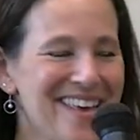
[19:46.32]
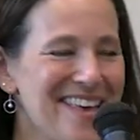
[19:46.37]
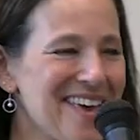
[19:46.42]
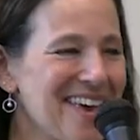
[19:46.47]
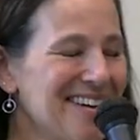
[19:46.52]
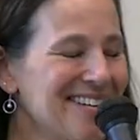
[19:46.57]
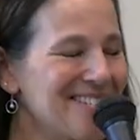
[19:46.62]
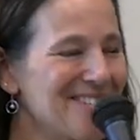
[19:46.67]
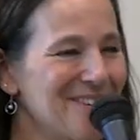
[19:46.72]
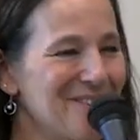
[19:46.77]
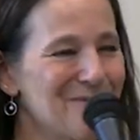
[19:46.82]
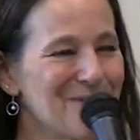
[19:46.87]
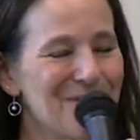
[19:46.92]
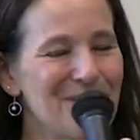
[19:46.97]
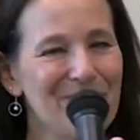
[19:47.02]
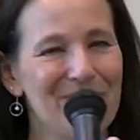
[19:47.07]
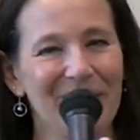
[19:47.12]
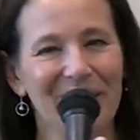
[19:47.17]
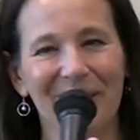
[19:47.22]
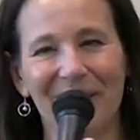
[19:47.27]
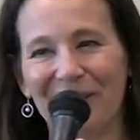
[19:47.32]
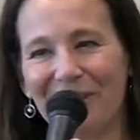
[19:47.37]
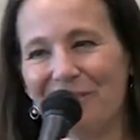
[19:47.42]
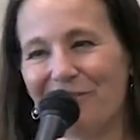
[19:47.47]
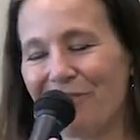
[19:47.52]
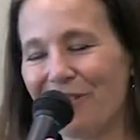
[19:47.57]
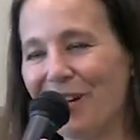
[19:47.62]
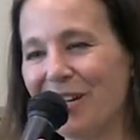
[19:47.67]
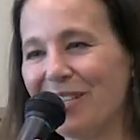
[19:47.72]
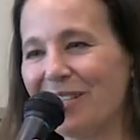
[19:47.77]
Actually, one of my good
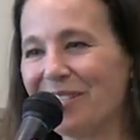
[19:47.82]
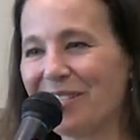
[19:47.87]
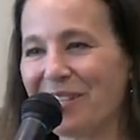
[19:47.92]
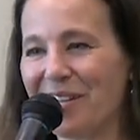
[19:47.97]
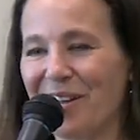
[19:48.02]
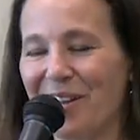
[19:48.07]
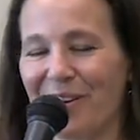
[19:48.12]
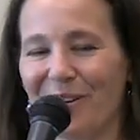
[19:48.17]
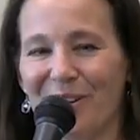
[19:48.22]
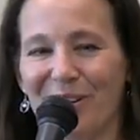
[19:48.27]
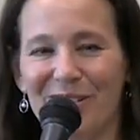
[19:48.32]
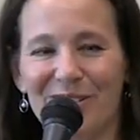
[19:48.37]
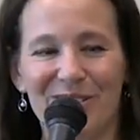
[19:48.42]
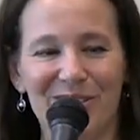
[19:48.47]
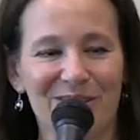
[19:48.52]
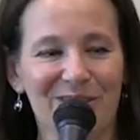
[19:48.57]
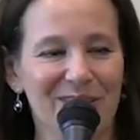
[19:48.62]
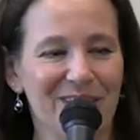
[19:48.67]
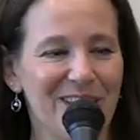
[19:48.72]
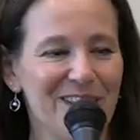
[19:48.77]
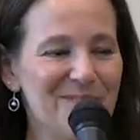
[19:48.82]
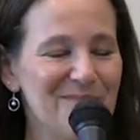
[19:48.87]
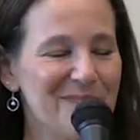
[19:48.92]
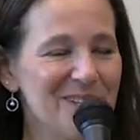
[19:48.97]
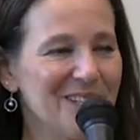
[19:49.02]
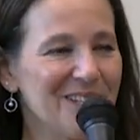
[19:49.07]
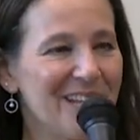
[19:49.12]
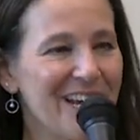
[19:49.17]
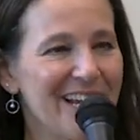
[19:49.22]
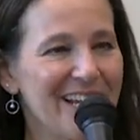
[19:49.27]
friends, Kara, just gave me
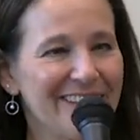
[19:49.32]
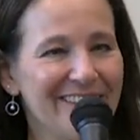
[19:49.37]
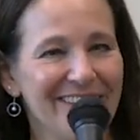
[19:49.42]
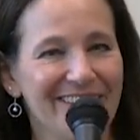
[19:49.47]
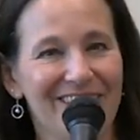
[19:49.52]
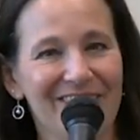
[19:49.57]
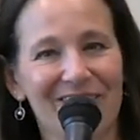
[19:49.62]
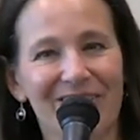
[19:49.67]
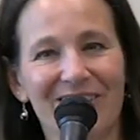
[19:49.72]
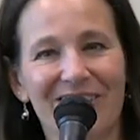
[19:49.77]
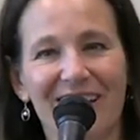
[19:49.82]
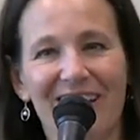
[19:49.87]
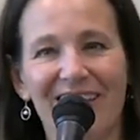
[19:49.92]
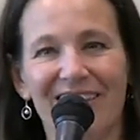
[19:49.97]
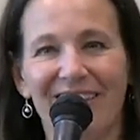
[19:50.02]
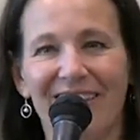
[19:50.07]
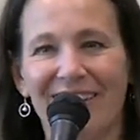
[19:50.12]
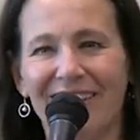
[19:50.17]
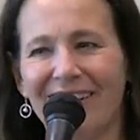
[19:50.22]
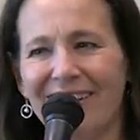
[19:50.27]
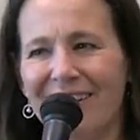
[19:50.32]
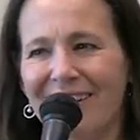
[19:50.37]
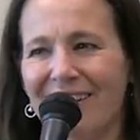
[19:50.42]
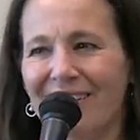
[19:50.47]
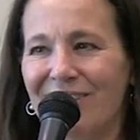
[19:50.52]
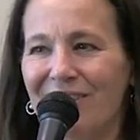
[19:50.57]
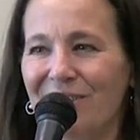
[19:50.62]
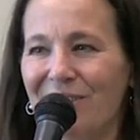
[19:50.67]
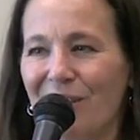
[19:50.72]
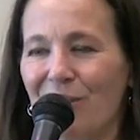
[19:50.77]
a line the other day that
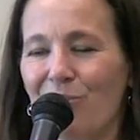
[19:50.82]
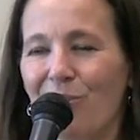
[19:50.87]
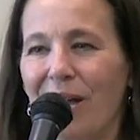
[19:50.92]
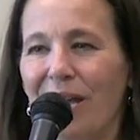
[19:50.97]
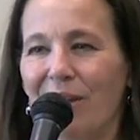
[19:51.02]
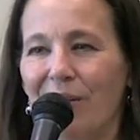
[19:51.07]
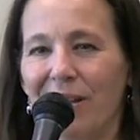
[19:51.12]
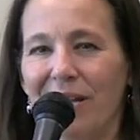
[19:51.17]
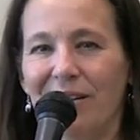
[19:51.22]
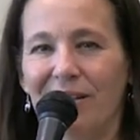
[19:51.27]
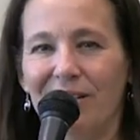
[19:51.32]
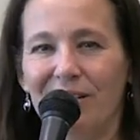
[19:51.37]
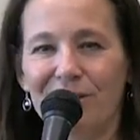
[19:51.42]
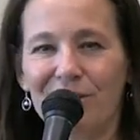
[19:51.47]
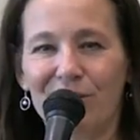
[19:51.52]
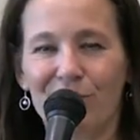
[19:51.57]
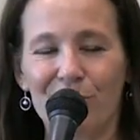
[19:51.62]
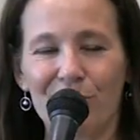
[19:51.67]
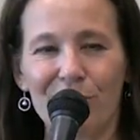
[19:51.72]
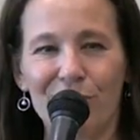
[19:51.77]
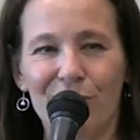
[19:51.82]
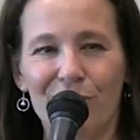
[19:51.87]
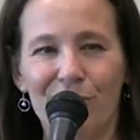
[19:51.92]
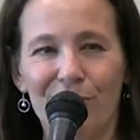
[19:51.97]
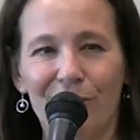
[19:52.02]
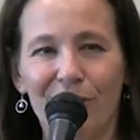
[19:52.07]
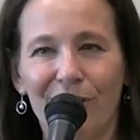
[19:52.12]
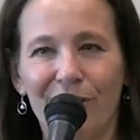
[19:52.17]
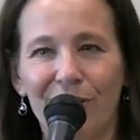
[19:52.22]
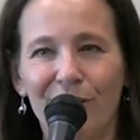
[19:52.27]
she's like, why do I need a storage
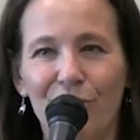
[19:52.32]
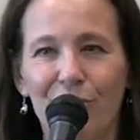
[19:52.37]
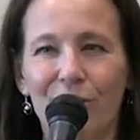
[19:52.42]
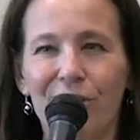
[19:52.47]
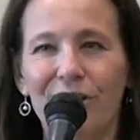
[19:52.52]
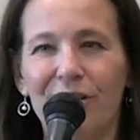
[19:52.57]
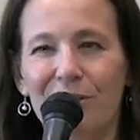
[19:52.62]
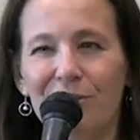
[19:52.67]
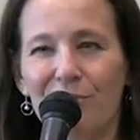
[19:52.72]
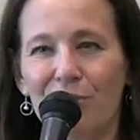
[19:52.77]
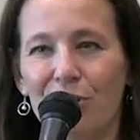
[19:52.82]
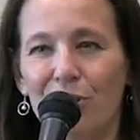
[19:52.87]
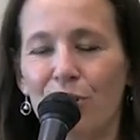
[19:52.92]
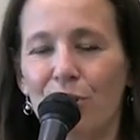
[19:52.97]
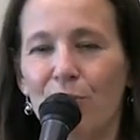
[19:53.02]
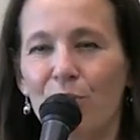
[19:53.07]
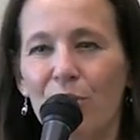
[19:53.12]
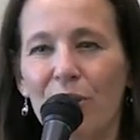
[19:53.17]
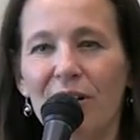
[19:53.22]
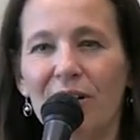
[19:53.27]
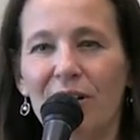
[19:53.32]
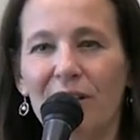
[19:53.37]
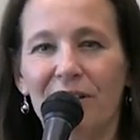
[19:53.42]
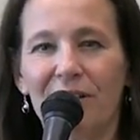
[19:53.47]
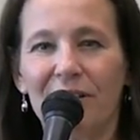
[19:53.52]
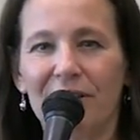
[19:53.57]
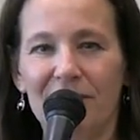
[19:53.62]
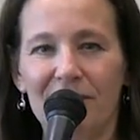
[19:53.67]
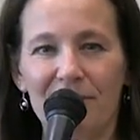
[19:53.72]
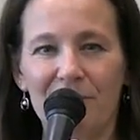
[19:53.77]
unit?
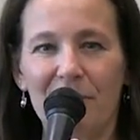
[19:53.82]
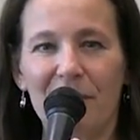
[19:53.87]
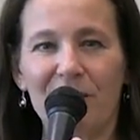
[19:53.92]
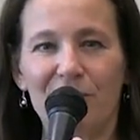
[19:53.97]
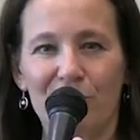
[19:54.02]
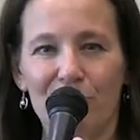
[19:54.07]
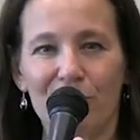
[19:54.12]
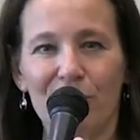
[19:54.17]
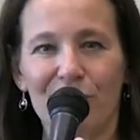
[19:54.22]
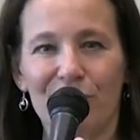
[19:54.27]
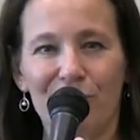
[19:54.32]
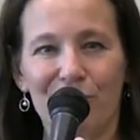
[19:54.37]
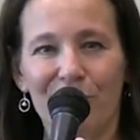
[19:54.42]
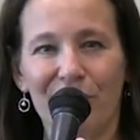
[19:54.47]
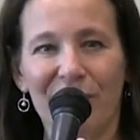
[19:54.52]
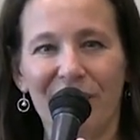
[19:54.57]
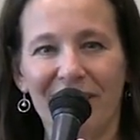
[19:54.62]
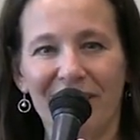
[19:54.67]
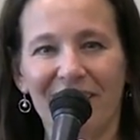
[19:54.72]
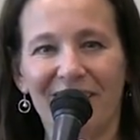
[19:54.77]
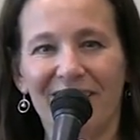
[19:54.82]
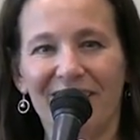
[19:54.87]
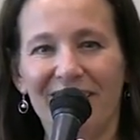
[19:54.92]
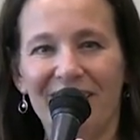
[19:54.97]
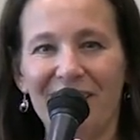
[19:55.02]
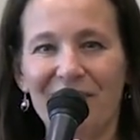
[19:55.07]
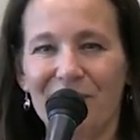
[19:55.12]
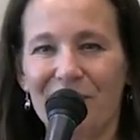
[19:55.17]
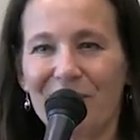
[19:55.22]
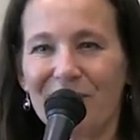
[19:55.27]
Goodwill is my storage unit.
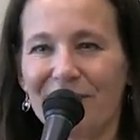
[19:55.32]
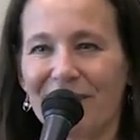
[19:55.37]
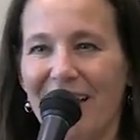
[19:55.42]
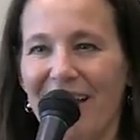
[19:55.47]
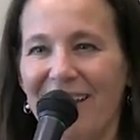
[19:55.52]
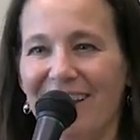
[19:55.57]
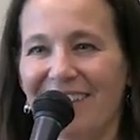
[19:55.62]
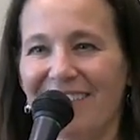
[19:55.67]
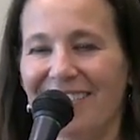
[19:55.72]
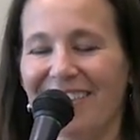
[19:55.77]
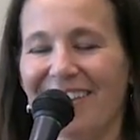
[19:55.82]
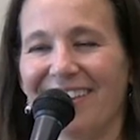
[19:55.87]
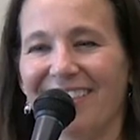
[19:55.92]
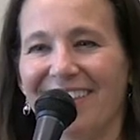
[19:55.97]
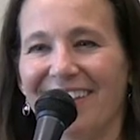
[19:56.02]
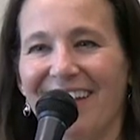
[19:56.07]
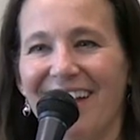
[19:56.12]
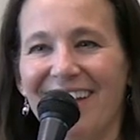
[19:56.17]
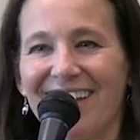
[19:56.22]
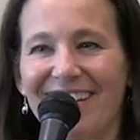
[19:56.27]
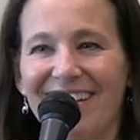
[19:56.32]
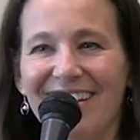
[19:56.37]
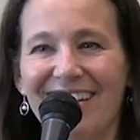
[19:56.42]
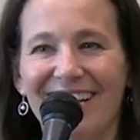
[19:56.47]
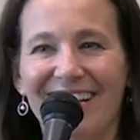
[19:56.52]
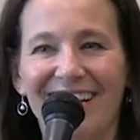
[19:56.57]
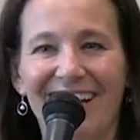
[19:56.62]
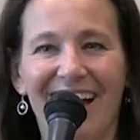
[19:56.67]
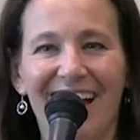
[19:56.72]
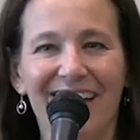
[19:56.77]
If there's anything that I
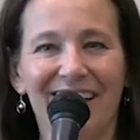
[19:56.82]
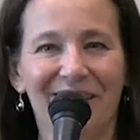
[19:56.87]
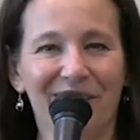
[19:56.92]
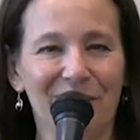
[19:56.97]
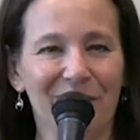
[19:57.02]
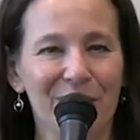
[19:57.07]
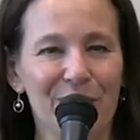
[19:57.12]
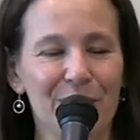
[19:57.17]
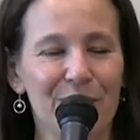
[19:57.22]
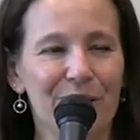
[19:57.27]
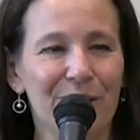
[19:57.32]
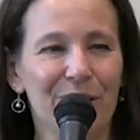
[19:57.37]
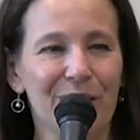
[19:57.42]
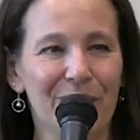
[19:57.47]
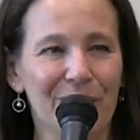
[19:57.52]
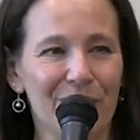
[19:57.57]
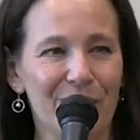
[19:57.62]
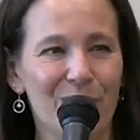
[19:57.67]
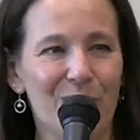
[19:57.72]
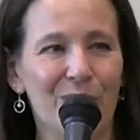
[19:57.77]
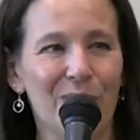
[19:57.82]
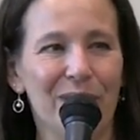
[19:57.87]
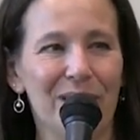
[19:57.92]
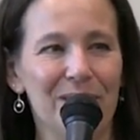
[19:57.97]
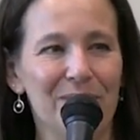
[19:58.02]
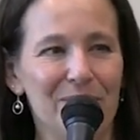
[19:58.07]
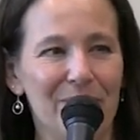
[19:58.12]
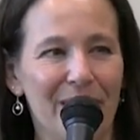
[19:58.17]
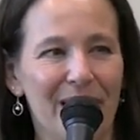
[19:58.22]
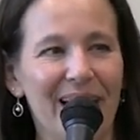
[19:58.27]
need, I can literally go
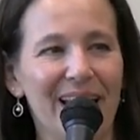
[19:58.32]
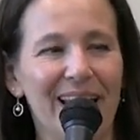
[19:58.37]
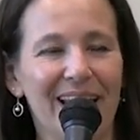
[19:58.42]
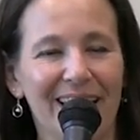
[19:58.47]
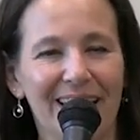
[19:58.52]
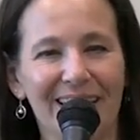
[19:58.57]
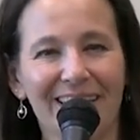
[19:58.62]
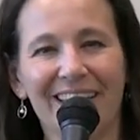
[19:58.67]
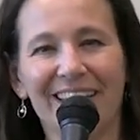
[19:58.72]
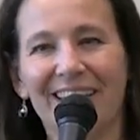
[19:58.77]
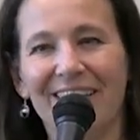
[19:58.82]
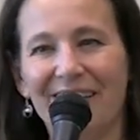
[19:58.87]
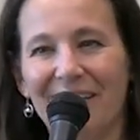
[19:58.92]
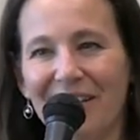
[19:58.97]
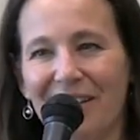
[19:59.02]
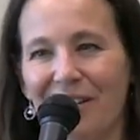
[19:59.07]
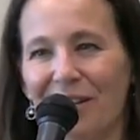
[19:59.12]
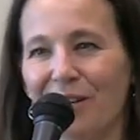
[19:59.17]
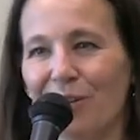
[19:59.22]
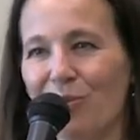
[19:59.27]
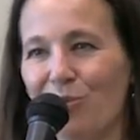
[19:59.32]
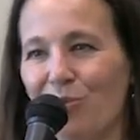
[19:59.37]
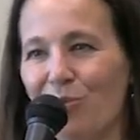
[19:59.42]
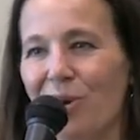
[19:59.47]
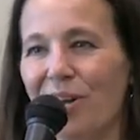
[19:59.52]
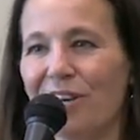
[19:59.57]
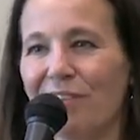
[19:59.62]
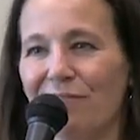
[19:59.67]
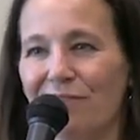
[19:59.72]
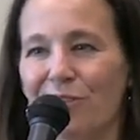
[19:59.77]
and buy it in
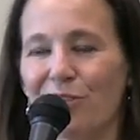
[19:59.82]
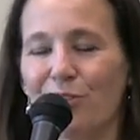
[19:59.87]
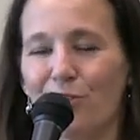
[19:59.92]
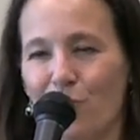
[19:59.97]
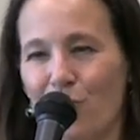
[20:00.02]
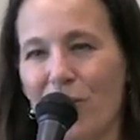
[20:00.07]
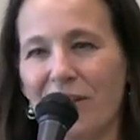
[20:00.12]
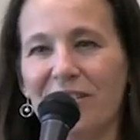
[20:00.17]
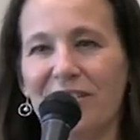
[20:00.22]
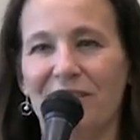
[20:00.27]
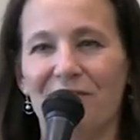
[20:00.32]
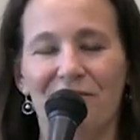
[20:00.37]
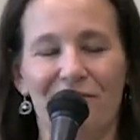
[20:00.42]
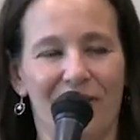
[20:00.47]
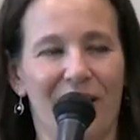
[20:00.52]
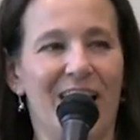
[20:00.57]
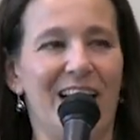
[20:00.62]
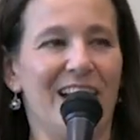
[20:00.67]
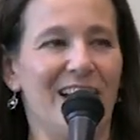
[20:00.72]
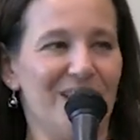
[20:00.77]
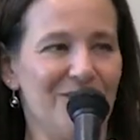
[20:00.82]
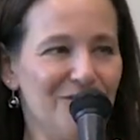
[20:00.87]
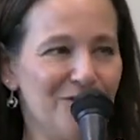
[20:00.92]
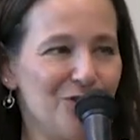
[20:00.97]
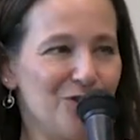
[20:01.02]
one of the 25